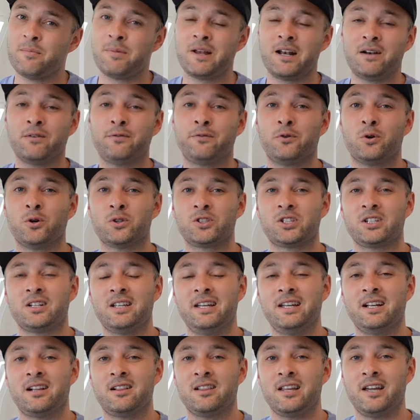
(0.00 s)
but
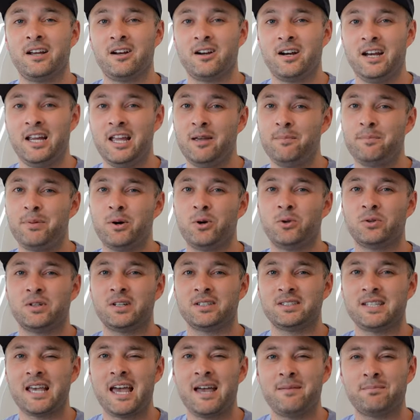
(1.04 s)
unfortunately, Cleary, he pulled
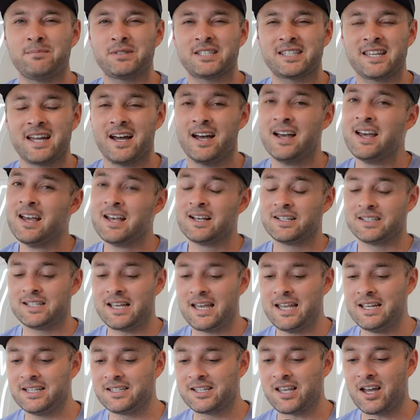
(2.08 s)
his hamster, so
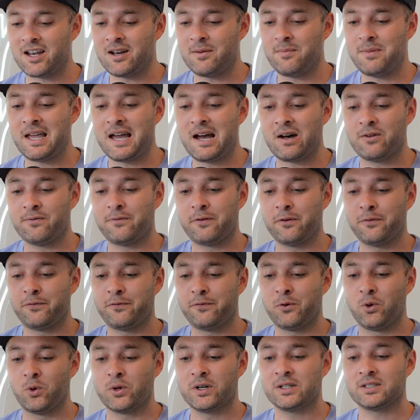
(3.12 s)
he's going to be out for
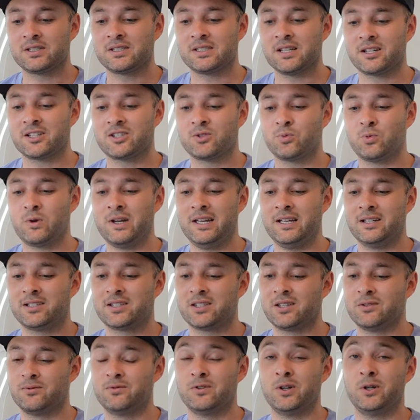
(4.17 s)
four to six weeks.
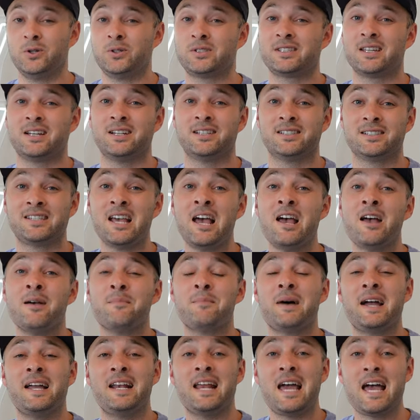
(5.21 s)
The Roosters
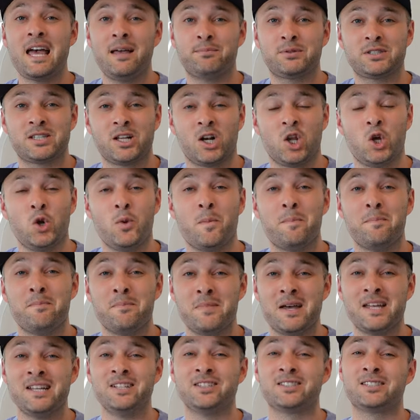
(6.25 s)
made absolute
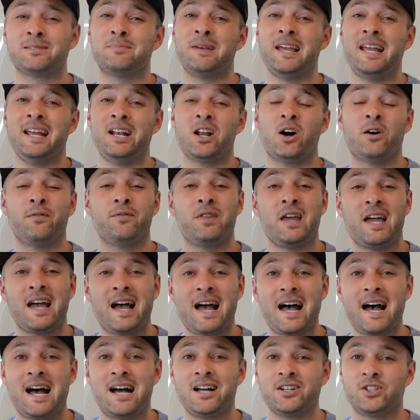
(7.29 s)
mincemeat of their
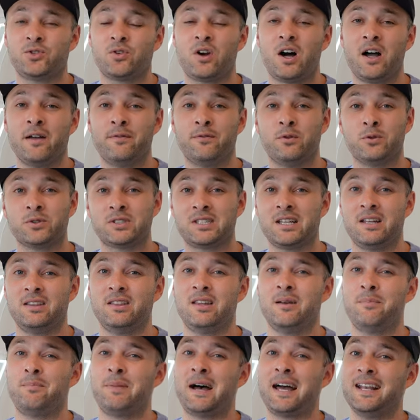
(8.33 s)
arch rivals in
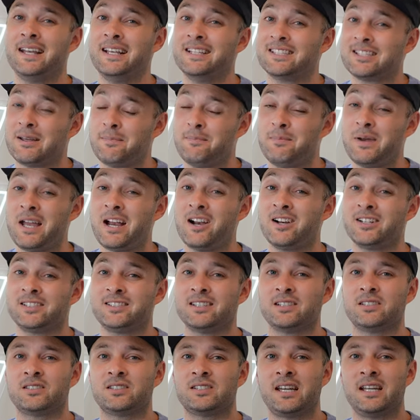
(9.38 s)
the Bunnies.
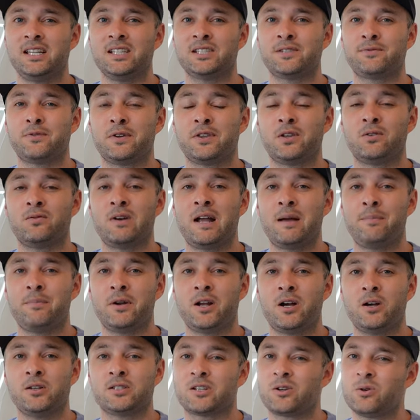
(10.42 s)
Embarrassing scenes for the
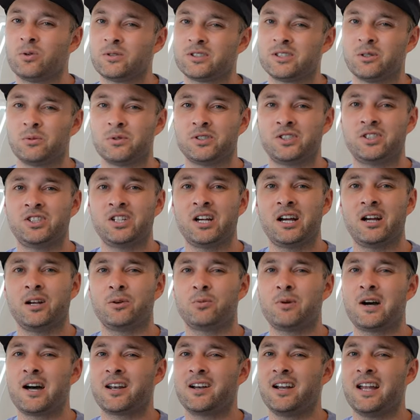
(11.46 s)
Rabbitohs. Of course, it was Jared
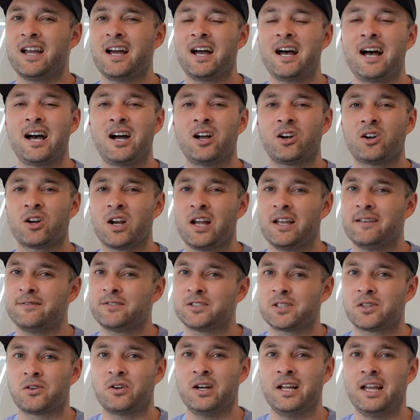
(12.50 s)

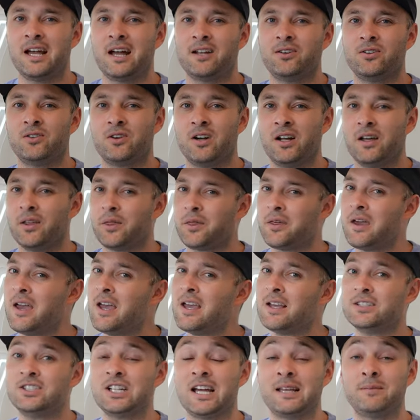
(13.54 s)
Waerea-Hargreaves' 300th,
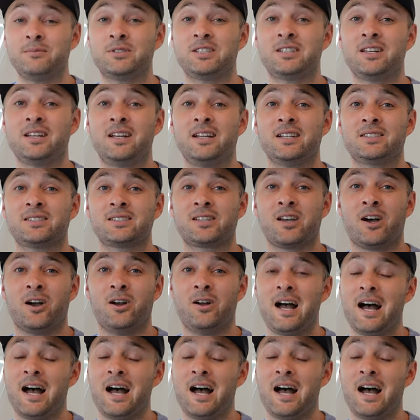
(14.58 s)
James Tedesco,